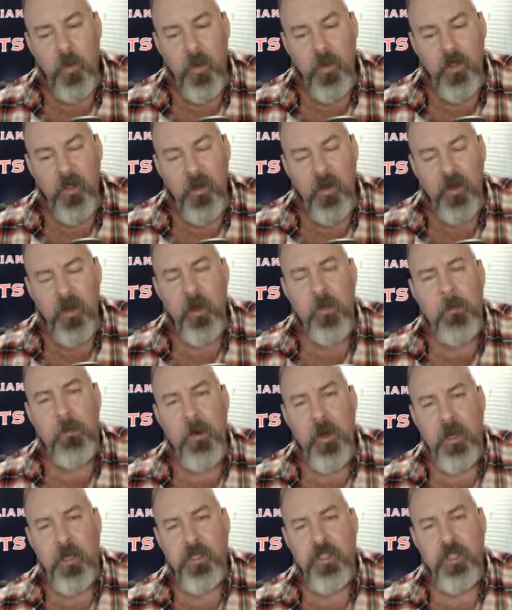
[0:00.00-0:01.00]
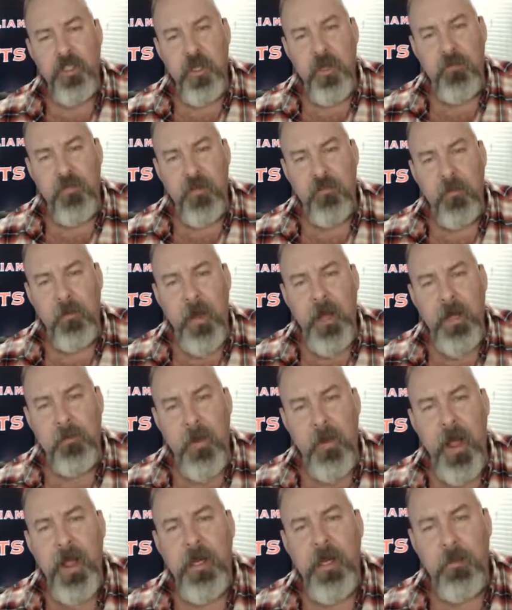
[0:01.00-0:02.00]
With a little push of everybody
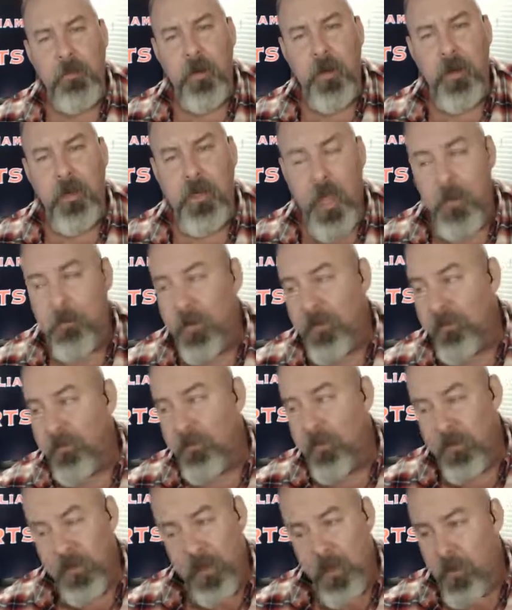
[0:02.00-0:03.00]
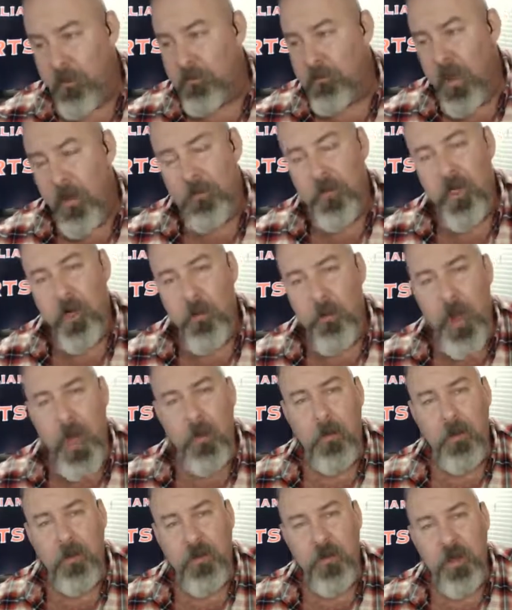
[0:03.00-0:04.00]
buying a book, I'm going to go
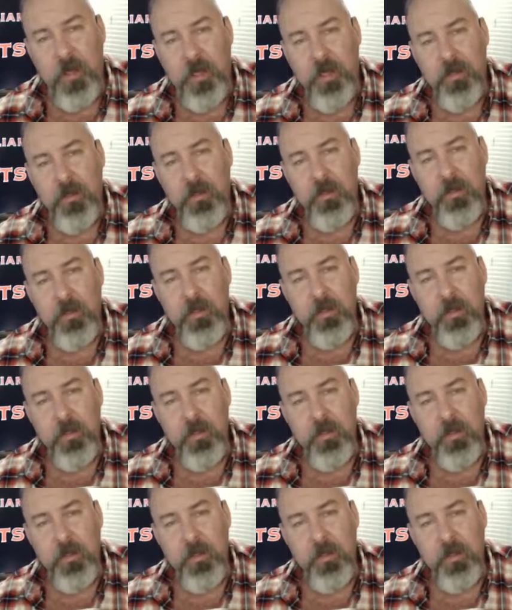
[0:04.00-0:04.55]
buy one tonight.